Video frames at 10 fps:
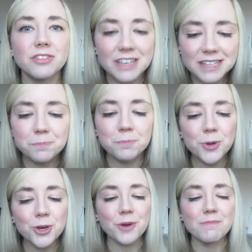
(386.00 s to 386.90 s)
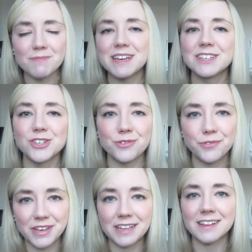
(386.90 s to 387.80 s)
This book makes you
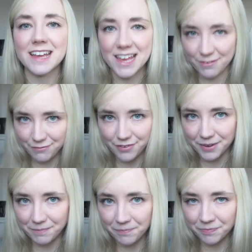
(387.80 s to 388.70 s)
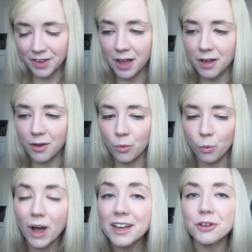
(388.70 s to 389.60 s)
feel infinite.
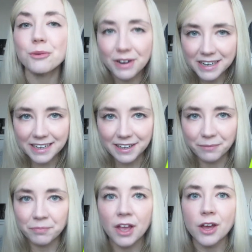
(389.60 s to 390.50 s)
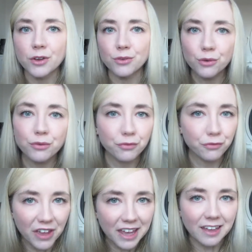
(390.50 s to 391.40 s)
While you're reading it, you
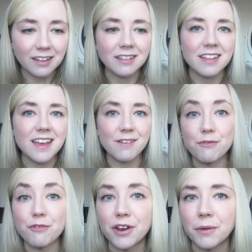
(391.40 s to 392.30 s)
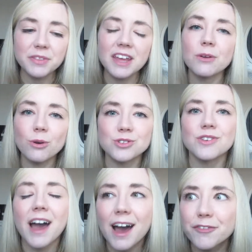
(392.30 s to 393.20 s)
feel infinite. But then
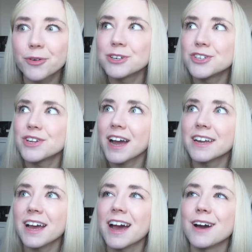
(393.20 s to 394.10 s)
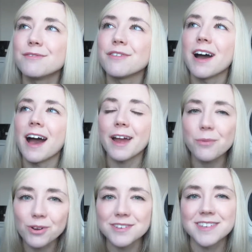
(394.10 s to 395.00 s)
also afterwards, you kind of have, I
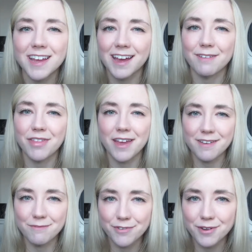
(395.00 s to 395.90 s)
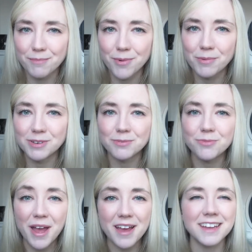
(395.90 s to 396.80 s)
want to have that infinite moment.
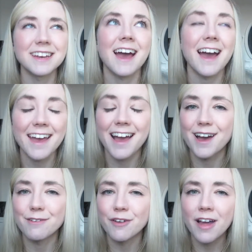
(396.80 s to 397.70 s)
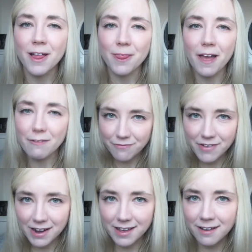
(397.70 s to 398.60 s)
When can I have that
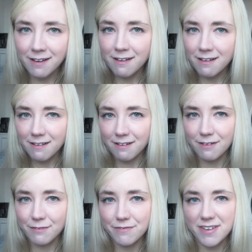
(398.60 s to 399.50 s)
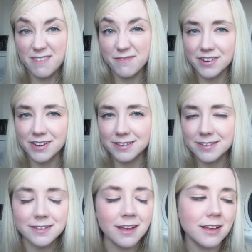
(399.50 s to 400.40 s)
feeling of
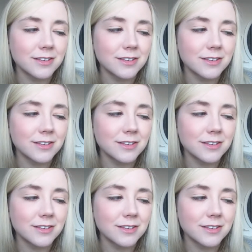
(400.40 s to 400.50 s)
infiniteness?